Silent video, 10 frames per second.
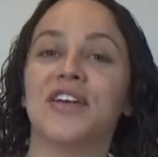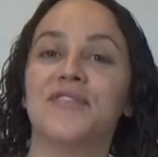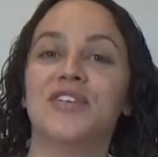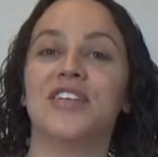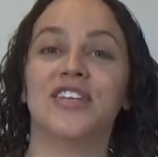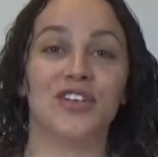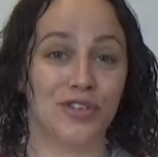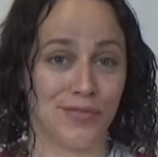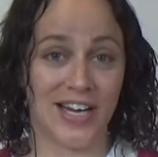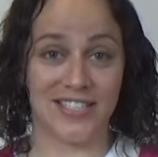If you did,
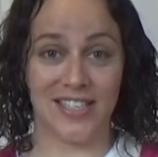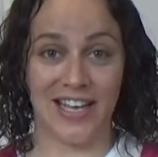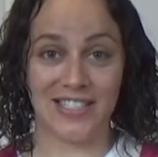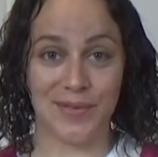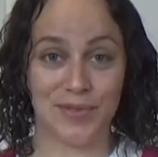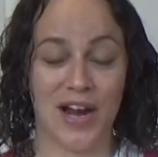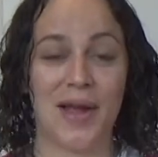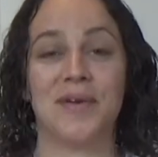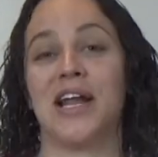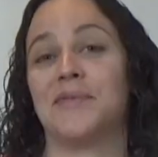don't forget to like and
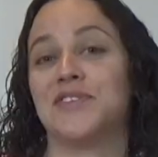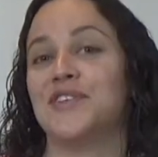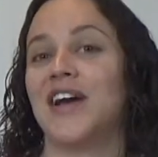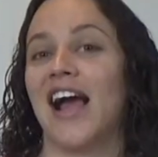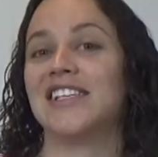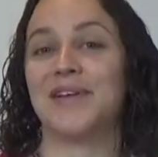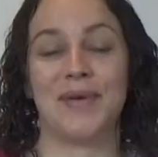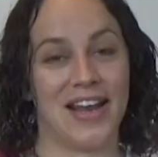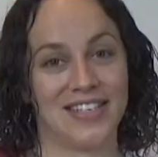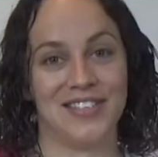subscribe, and I will see you guys in
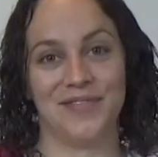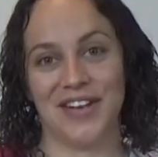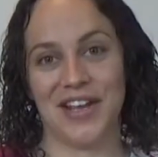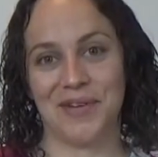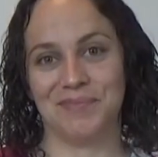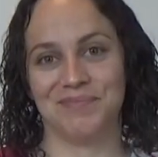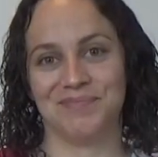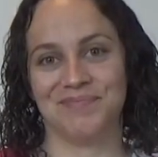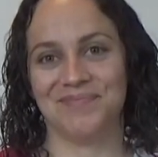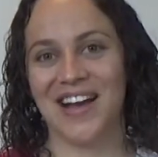my next video.
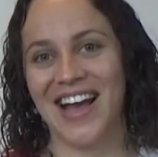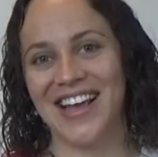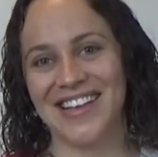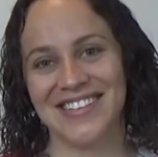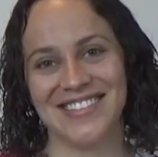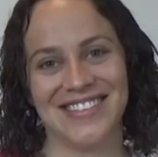Bye!